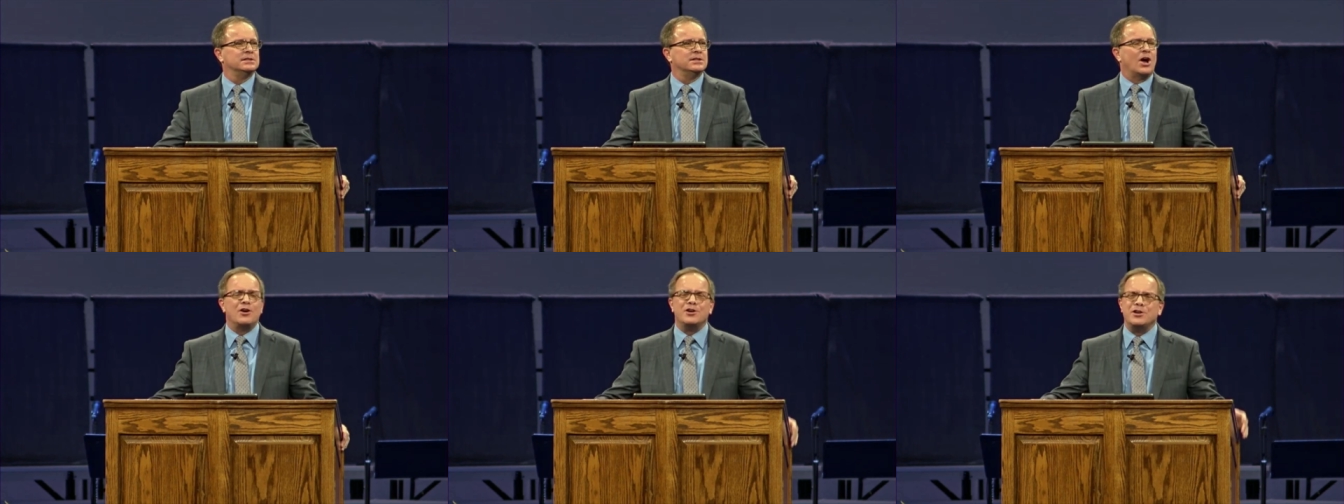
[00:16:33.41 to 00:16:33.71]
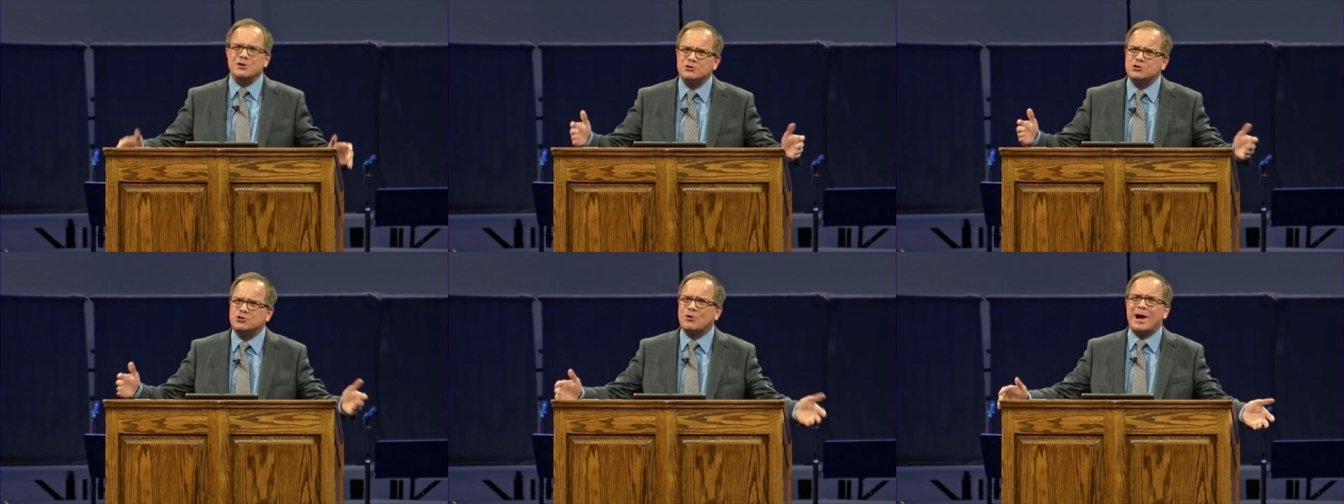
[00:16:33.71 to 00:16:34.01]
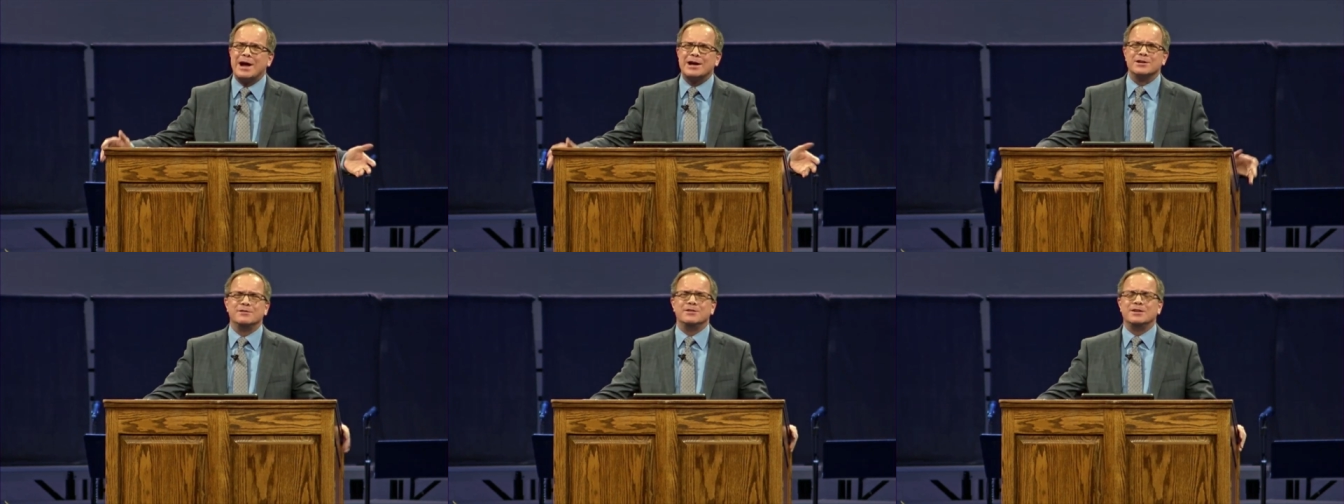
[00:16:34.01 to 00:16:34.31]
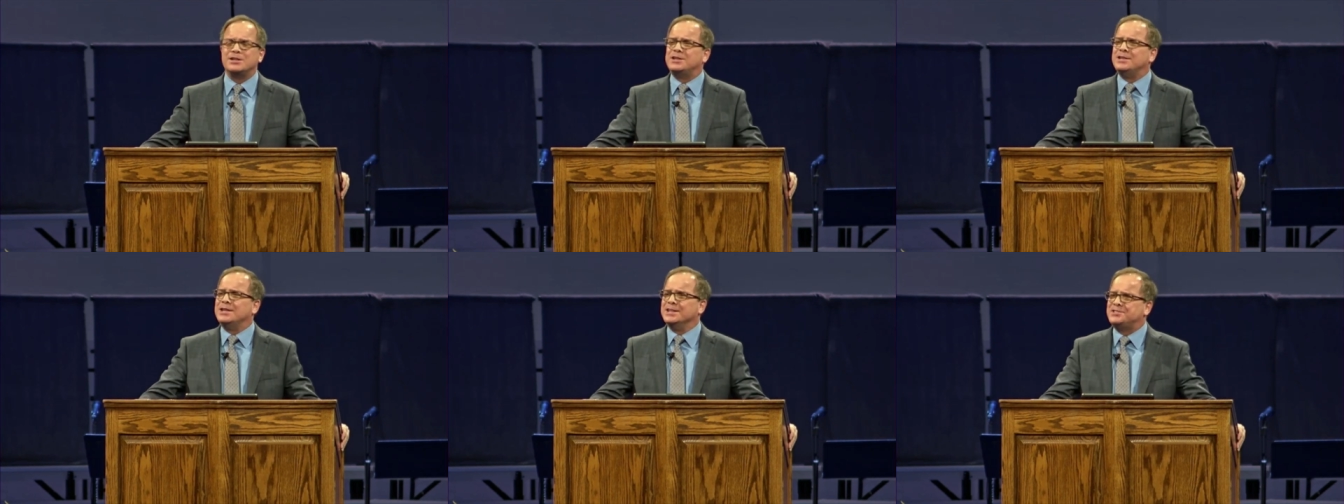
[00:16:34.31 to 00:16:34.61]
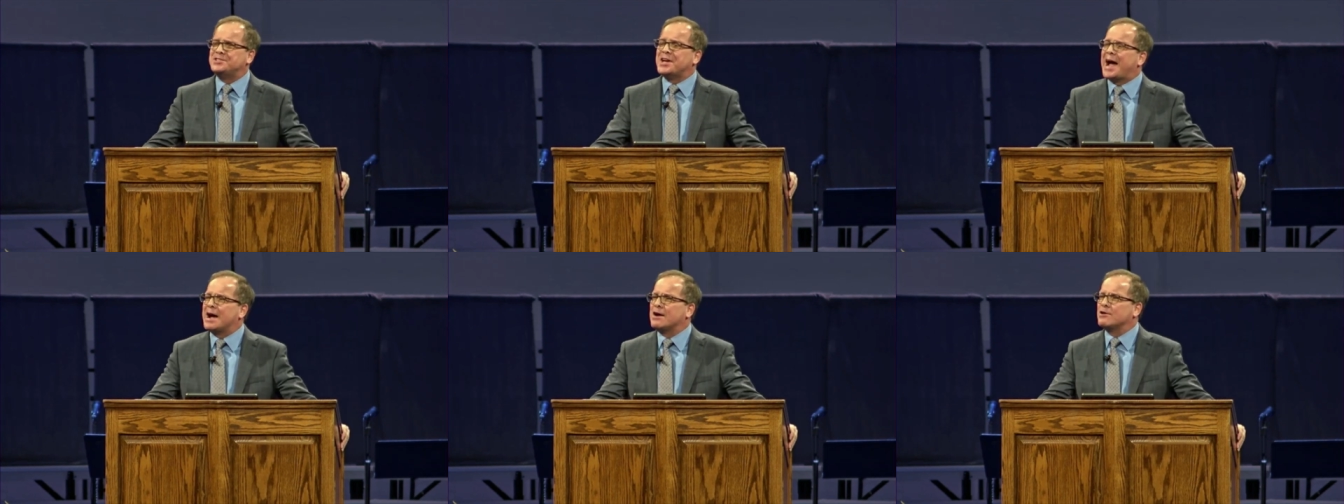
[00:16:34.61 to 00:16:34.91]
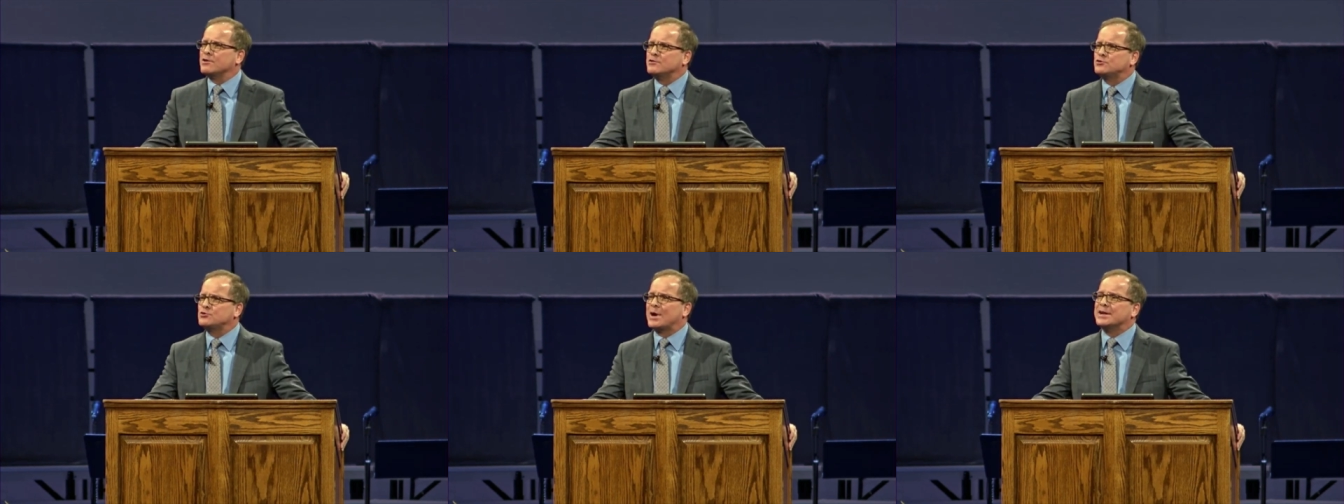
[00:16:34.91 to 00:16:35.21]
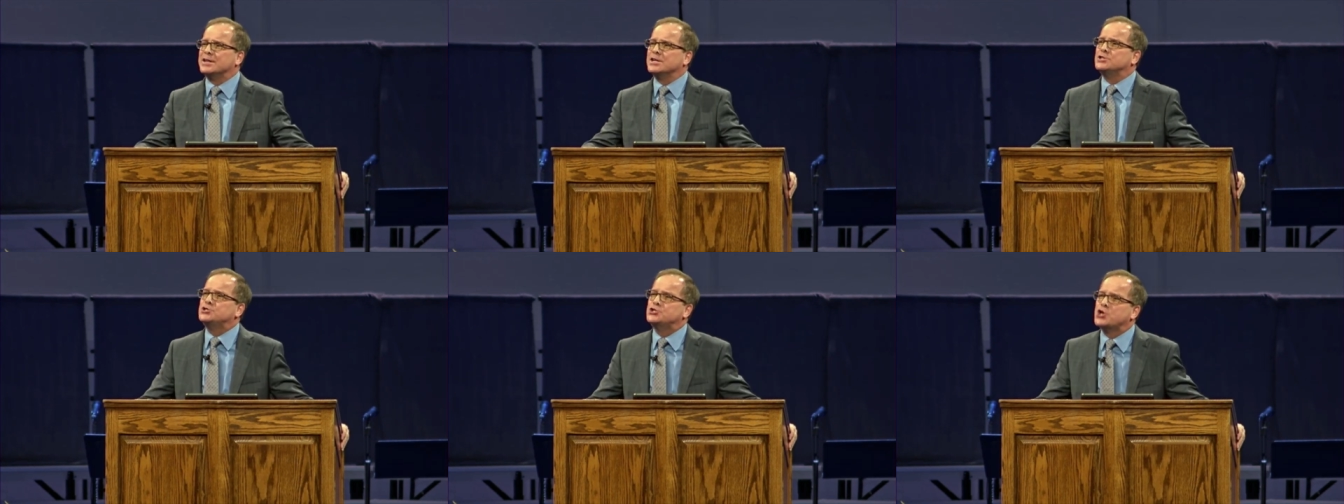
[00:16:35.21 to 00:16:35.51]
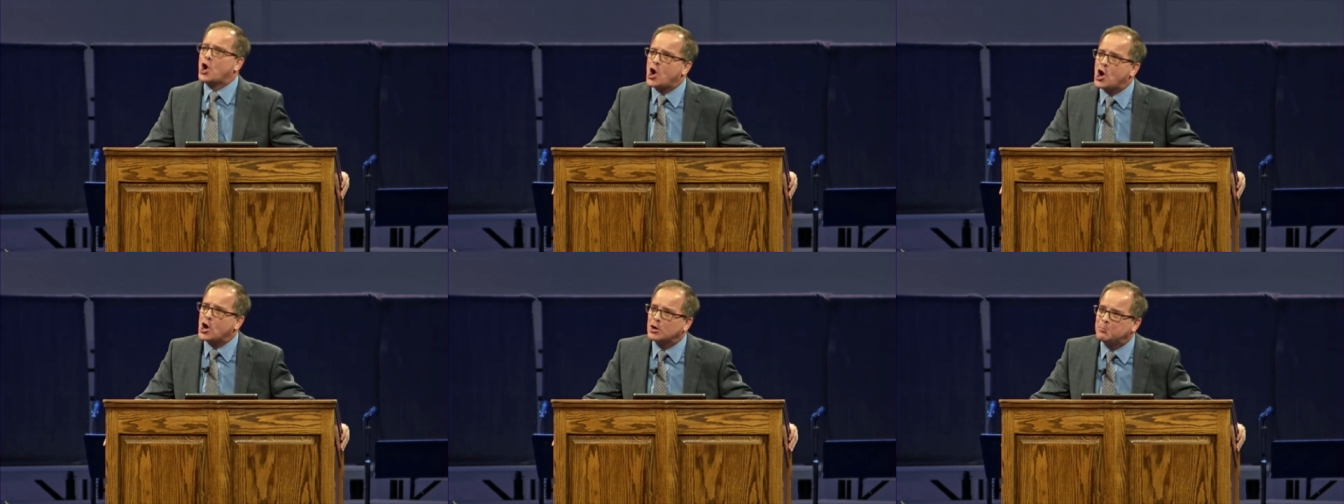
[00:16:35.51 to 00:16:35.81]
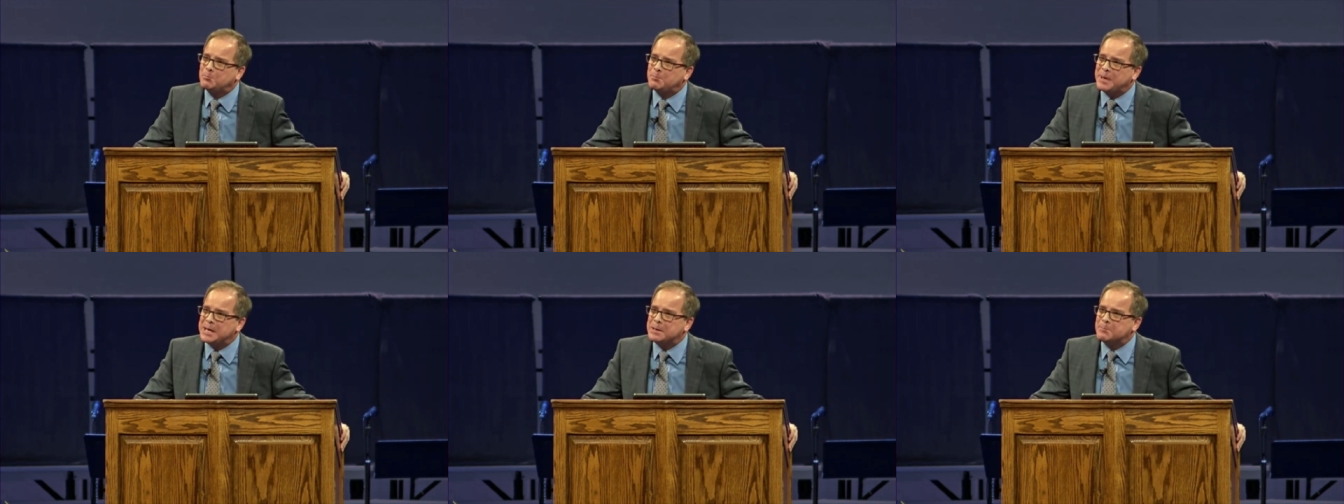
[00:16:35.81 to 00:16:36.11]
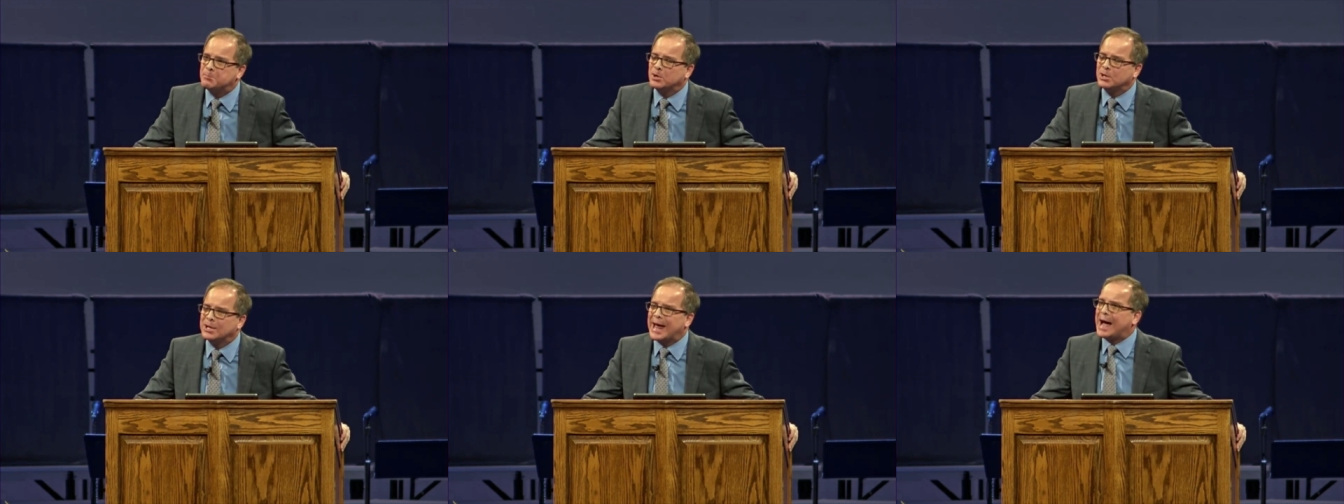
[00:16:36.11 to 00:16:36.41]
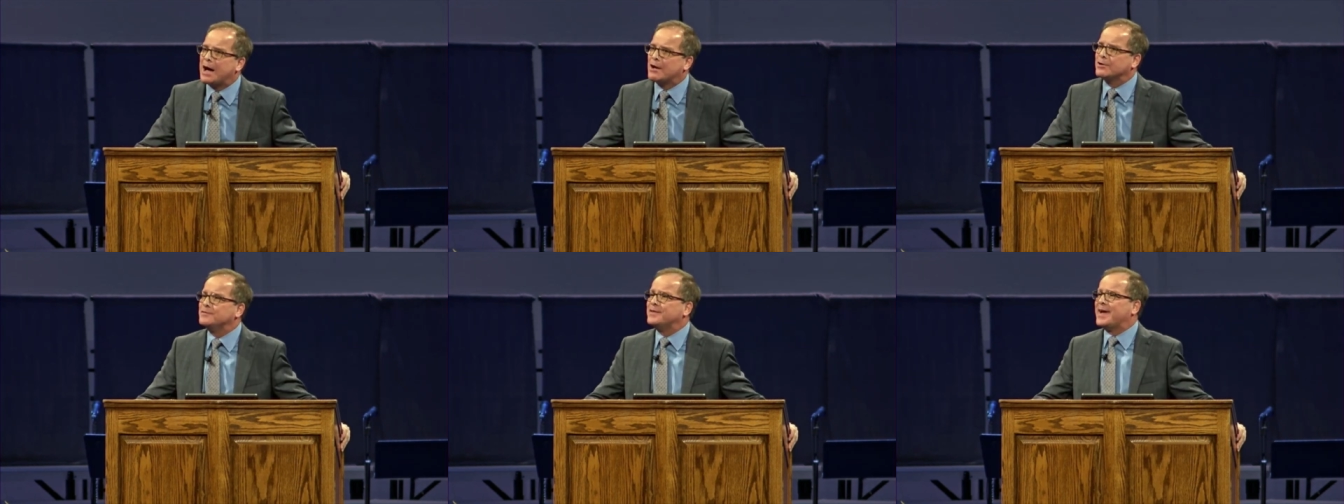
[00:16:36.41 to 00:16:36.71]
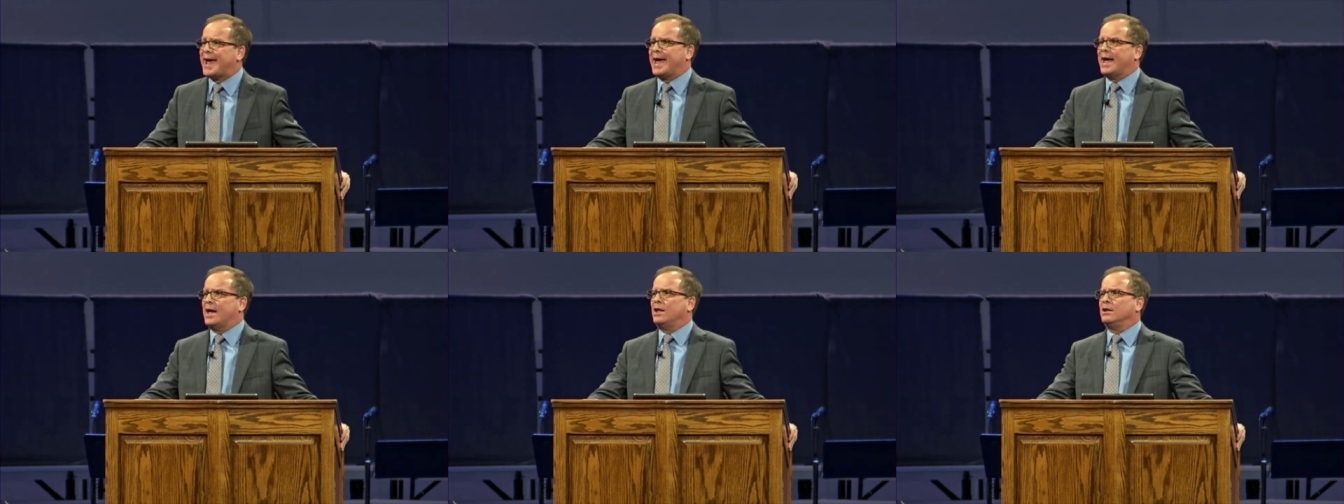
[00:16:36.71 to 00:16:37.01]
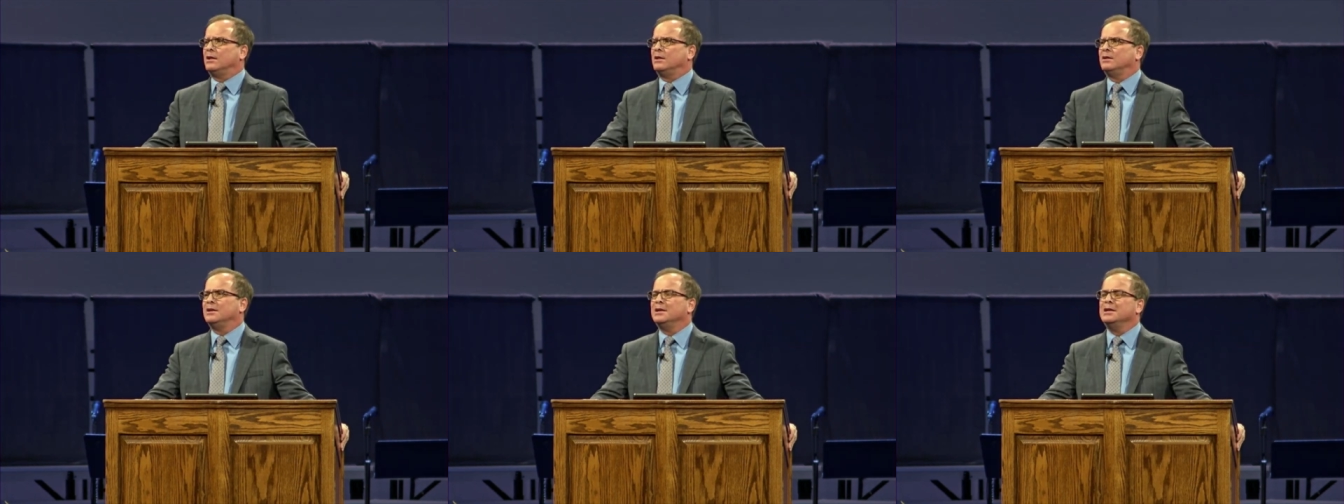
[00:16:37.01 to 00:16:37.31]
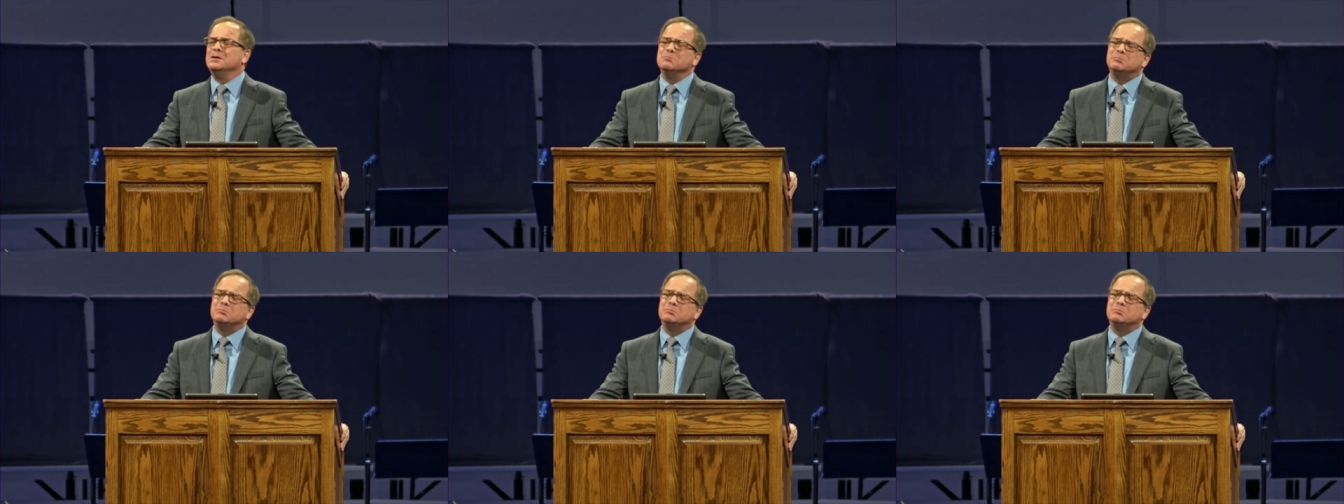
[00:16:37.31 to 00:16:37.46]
Aren't you to, tired of trying to talk people out of hell